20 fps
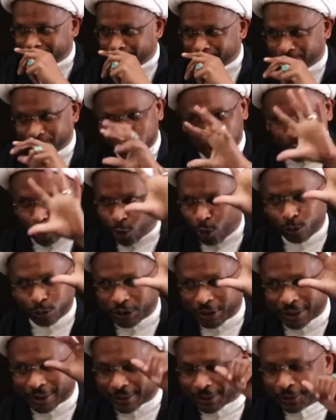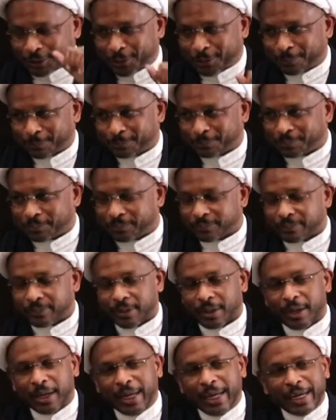the closest.
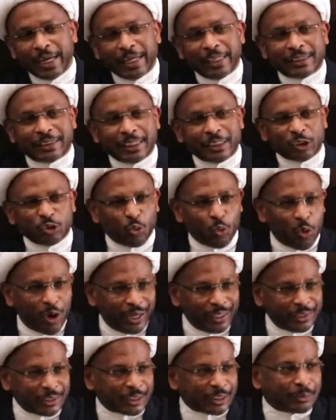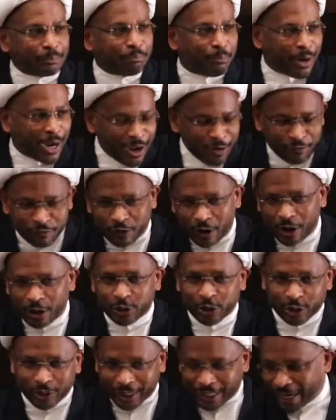He says, Once my
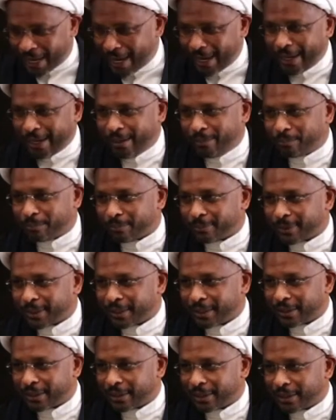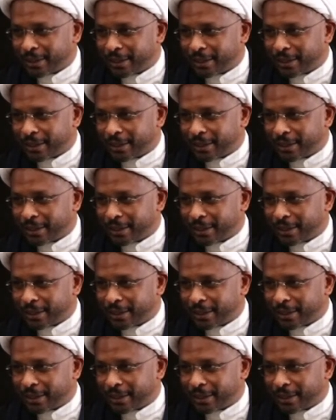father came